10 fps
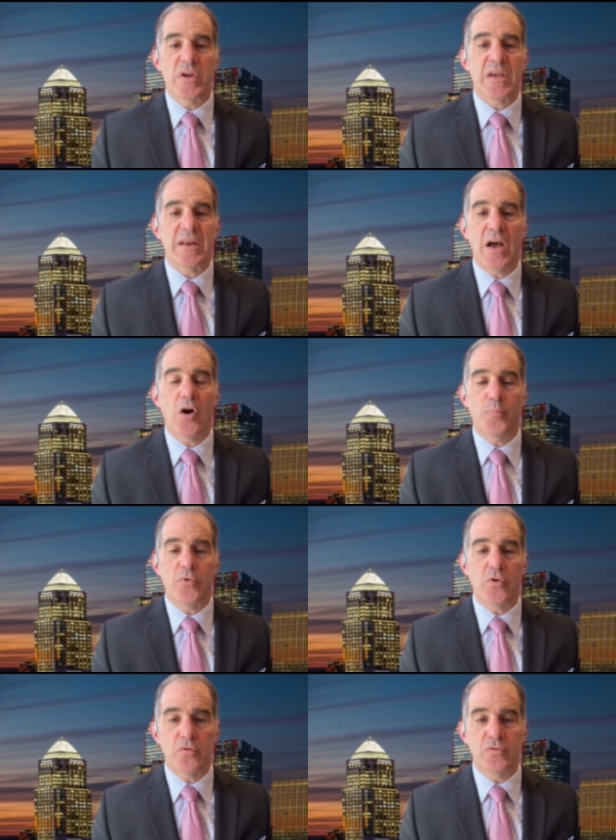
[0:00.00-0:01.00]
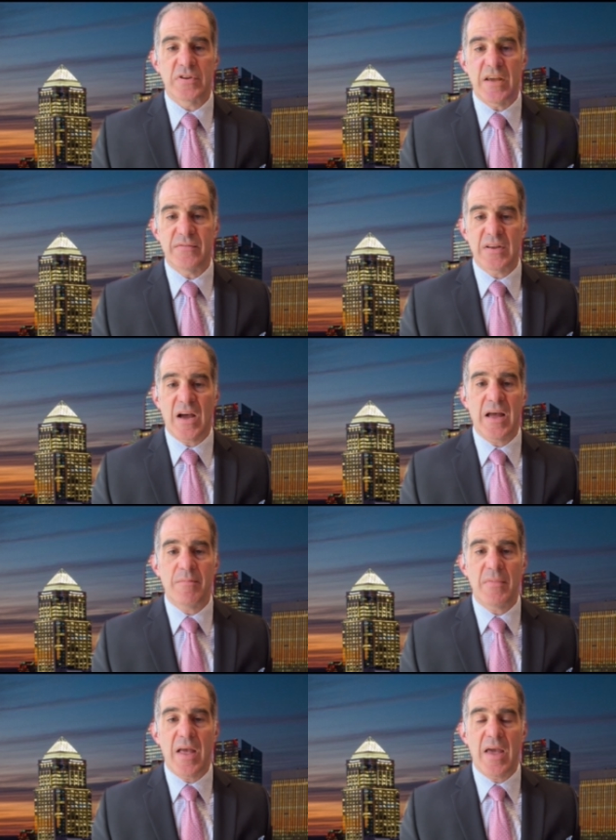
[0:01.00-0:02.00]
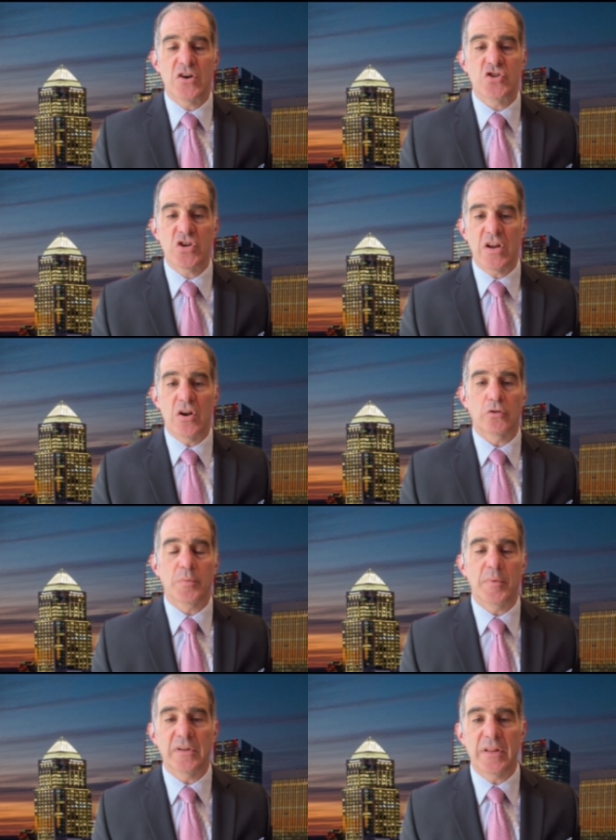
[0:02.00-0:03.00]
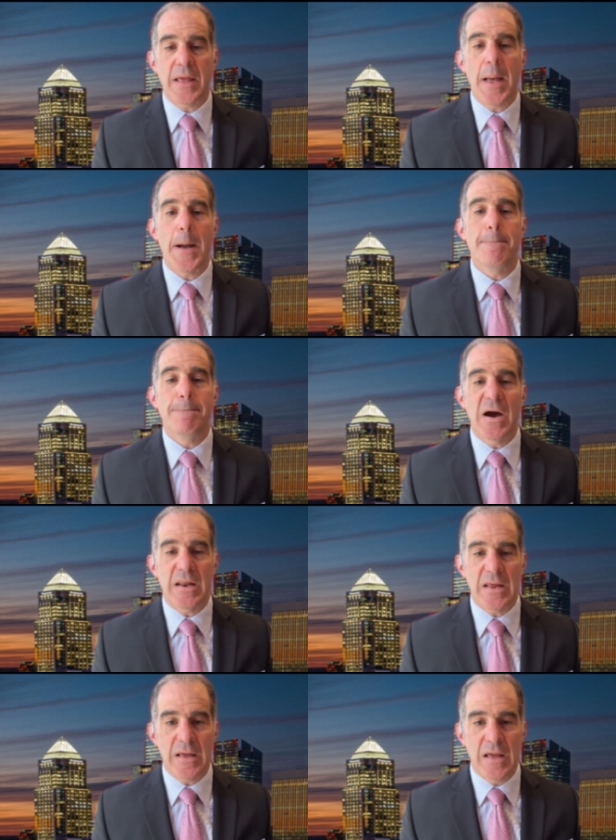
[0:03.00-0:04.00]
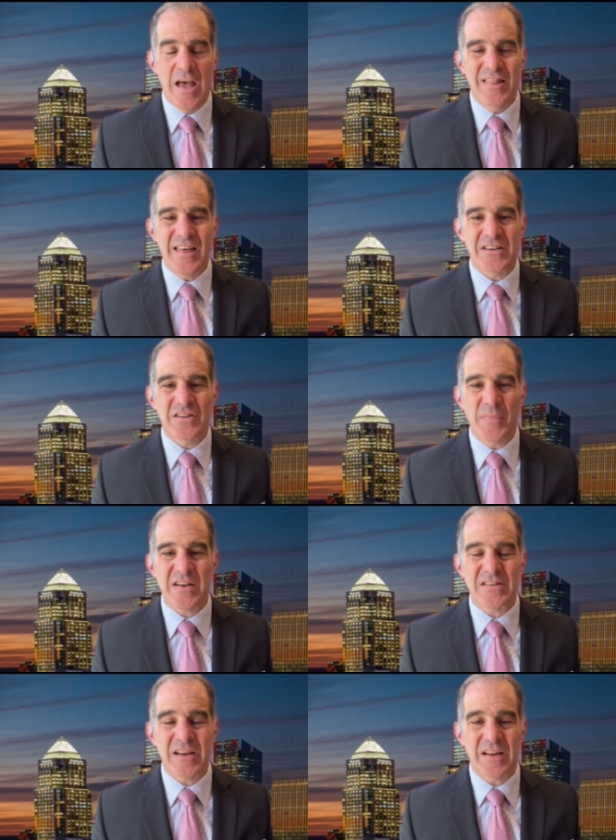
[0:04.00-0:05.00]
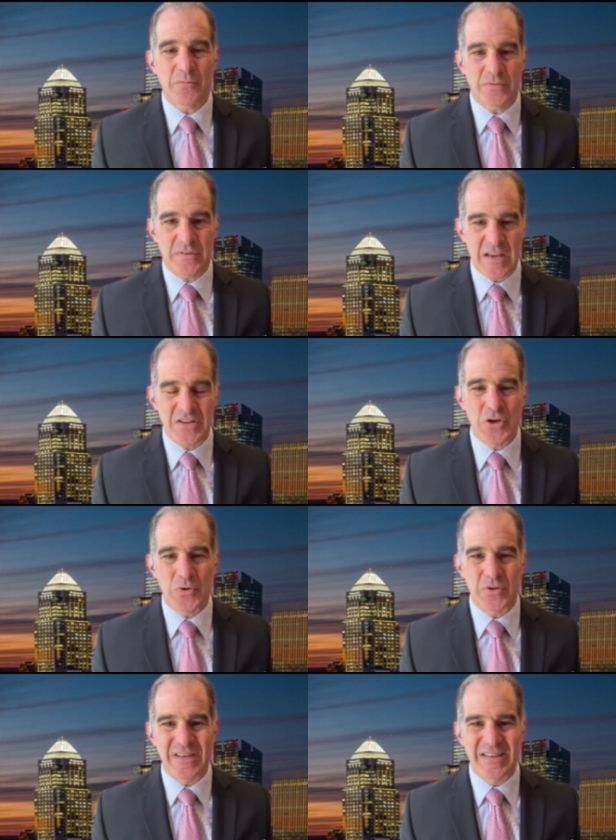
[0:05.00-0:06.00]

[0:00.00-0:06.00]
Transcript: can help you save time, energy, and ultimately money. Thanks so much. Stay tuned.